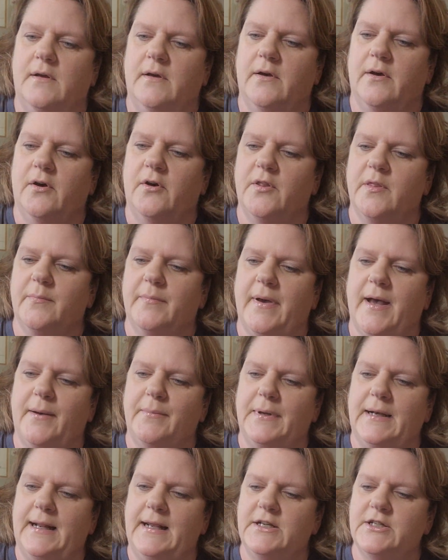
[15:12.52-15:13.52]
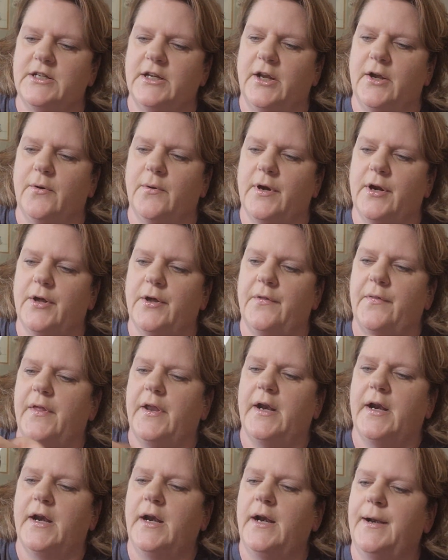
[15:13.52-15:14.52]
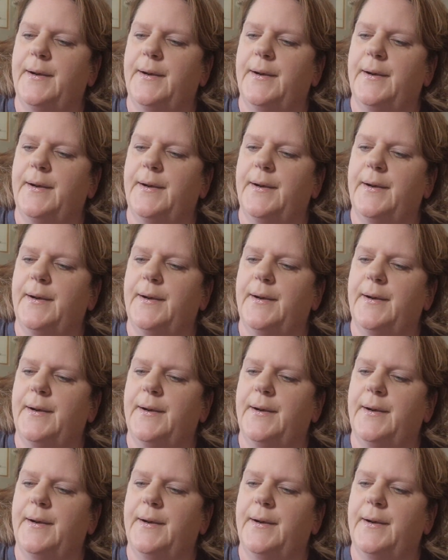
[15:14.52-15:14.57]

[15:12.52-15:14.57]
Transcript: all the bobbination going on there.